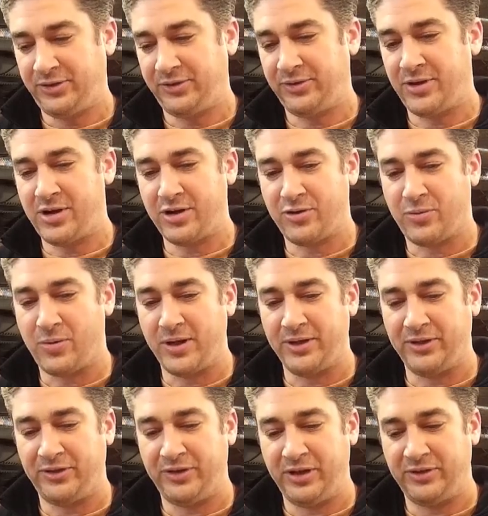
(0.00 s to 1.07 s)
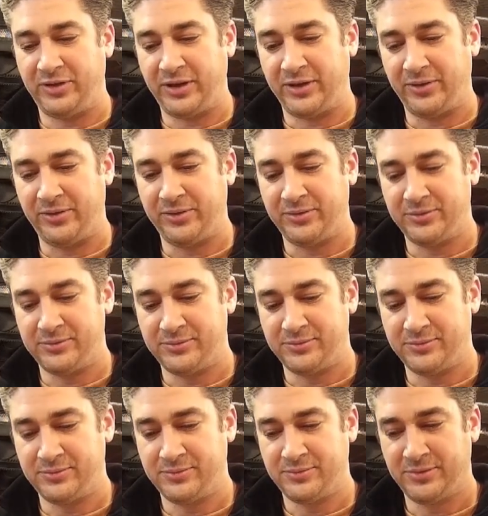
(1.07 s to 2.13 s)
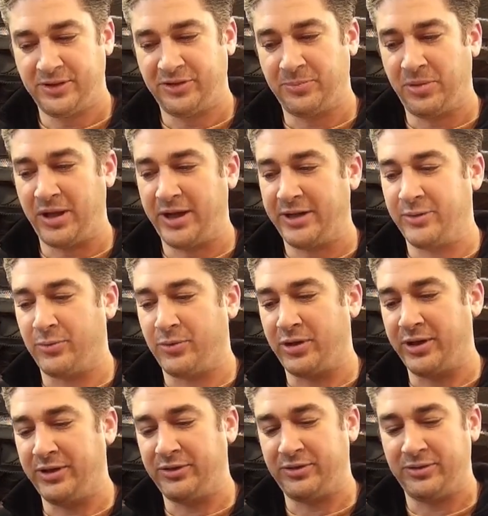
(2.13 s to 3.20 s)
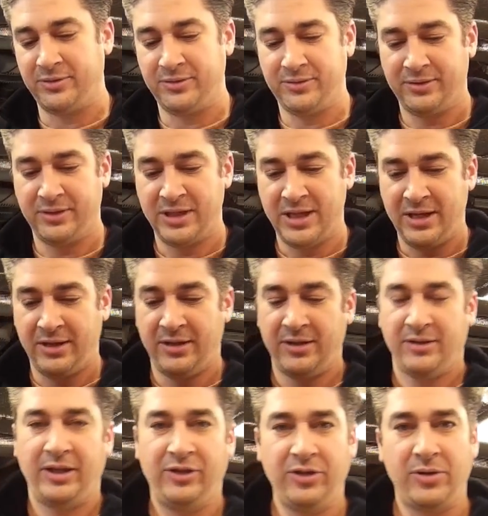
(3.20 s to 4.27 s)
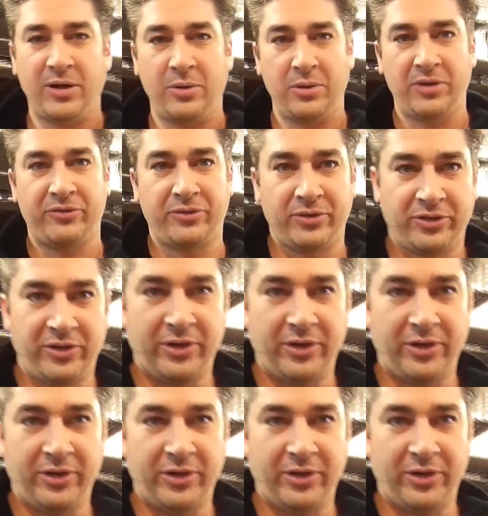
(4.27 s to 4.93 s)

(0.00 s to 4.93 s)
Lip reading: not quite as detailed. It's black and white. They do, however, tell